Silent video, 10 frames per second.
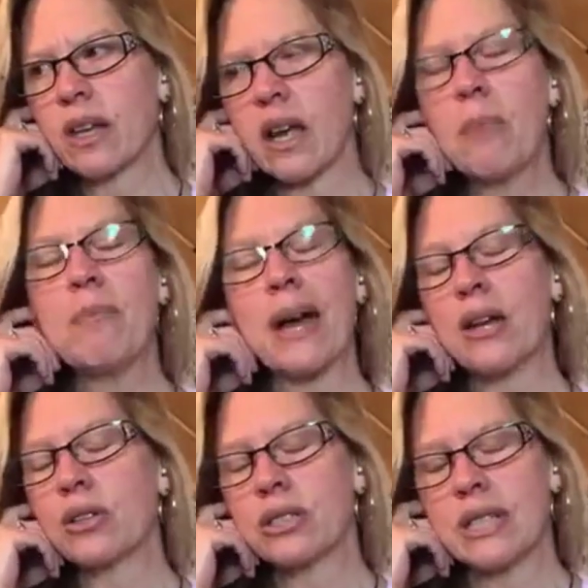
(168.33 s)
a
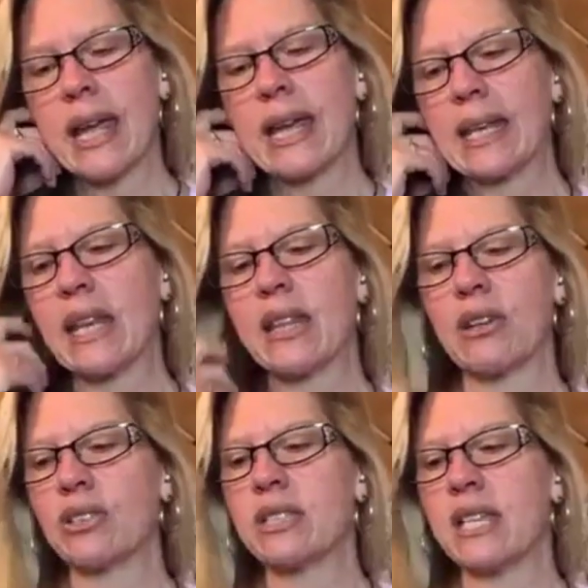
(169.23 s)
better stain,
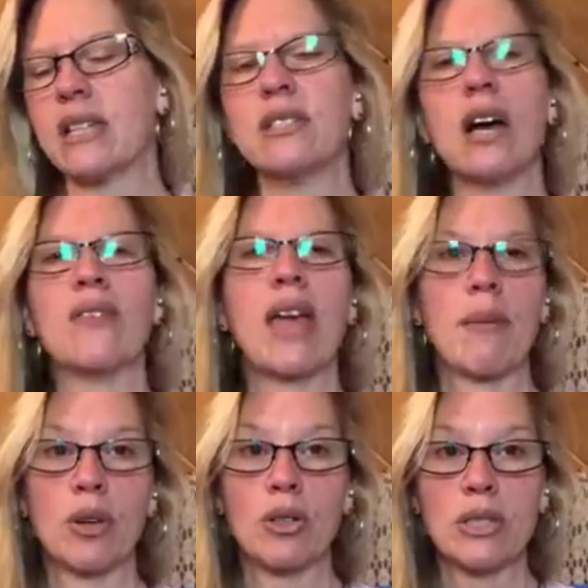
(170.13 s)
they still have
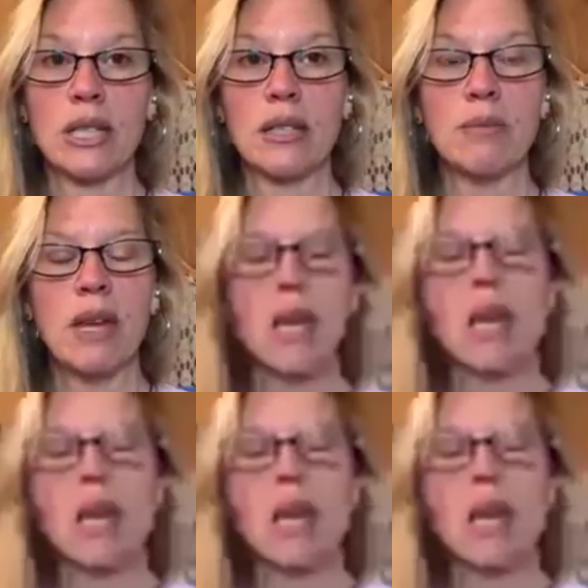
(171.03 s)
chemicals in them,